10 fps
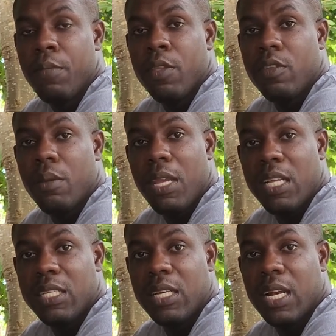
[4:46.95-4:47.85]
So
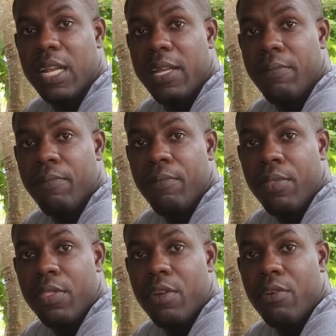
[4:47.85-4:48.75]
basically,
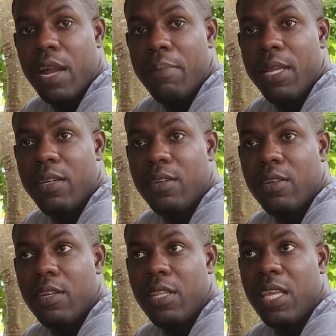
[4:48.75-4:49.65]

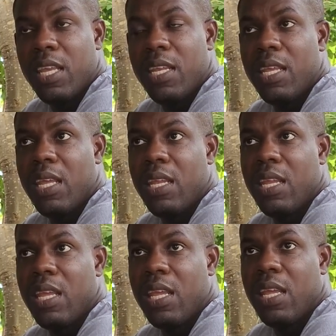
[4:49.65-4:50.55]

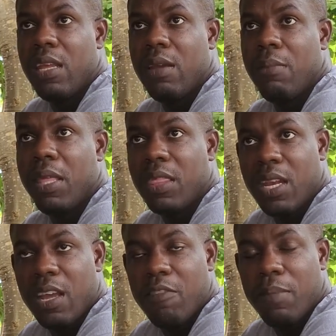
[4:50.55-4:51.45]
the method
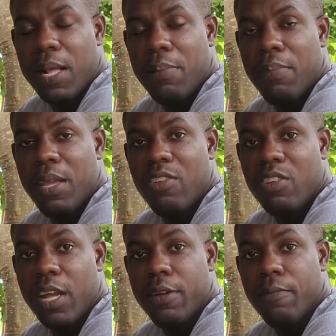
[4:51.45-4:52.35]
of palpation